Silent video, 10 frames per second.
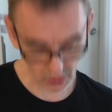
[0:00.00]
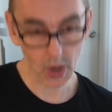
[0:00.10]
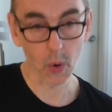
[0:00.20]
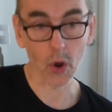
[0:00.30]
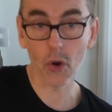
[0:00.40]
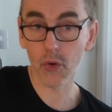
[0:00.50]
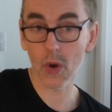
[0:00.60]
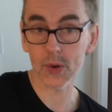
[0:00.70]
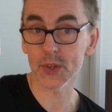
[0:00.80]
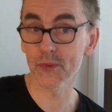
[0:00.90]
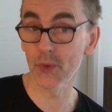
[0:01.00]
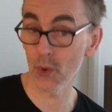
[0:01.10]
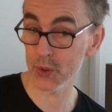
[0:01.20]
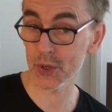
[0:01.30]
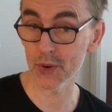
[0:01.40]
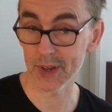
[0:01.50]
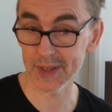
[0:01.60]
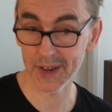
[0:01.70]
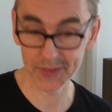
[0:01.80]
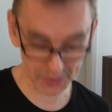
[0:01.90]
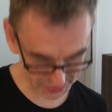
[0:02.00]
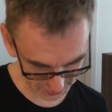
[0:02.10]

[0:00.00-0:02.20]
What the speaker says: go across 4 strings like this.